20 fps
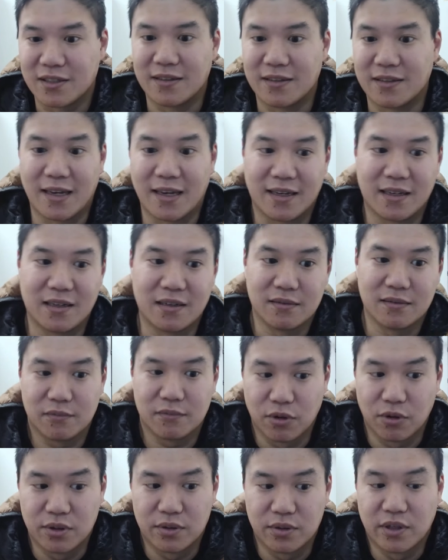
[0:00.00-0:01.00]
and that kind of
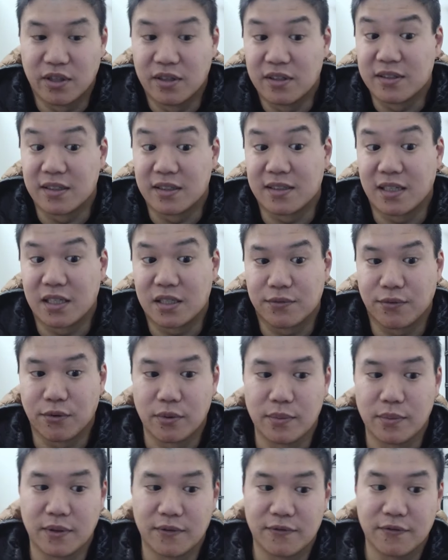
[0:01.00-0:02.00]
turned to a good success
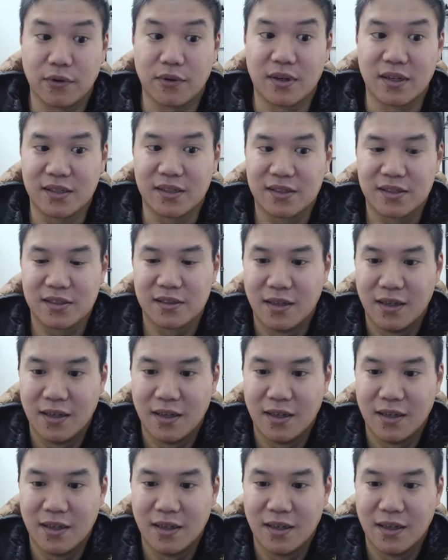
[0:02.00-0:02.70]
formula for us.